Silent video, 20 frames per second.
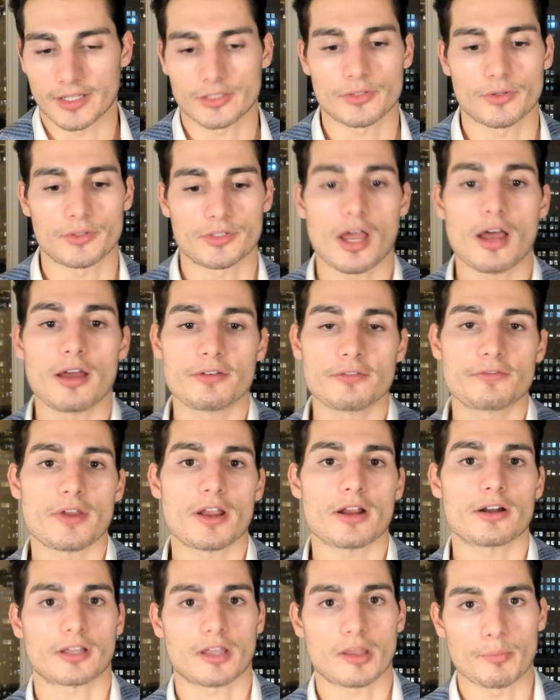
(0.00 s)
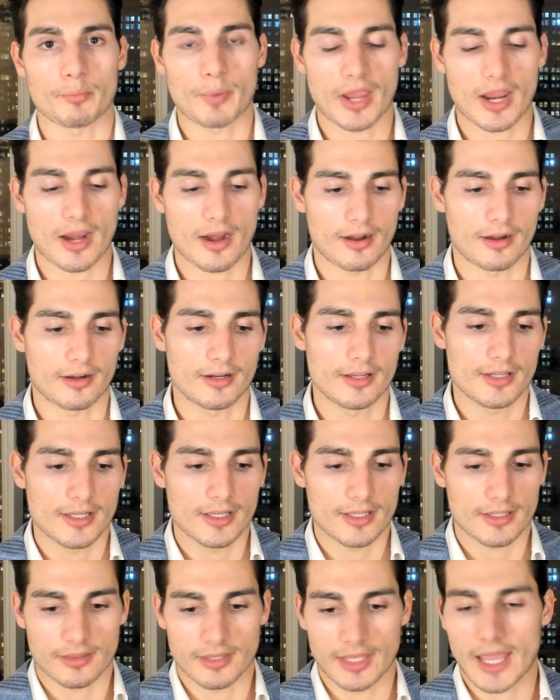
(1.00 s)
So it's unfair to compare
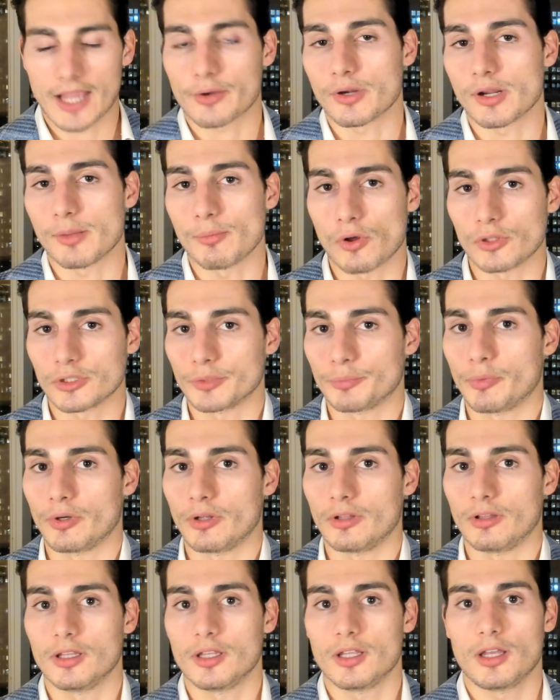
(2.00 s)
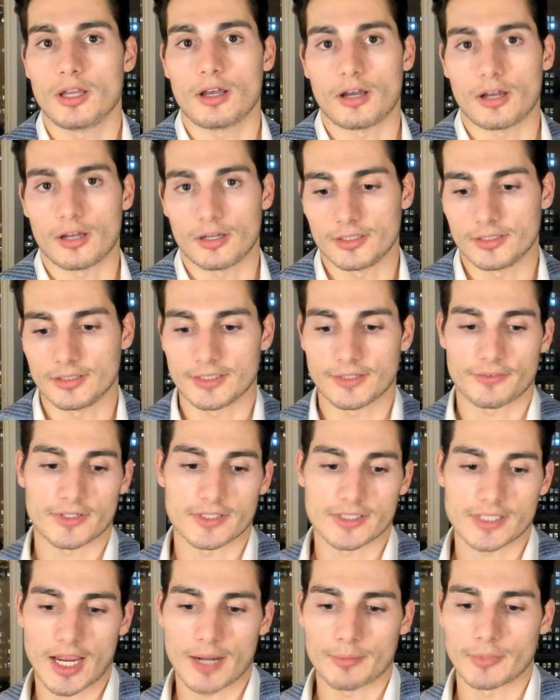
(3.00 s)
the equity multiple on different
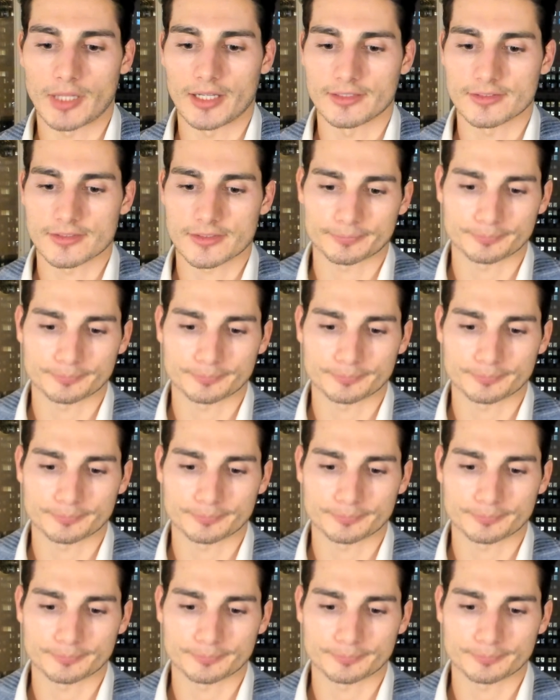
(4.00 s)
timelines.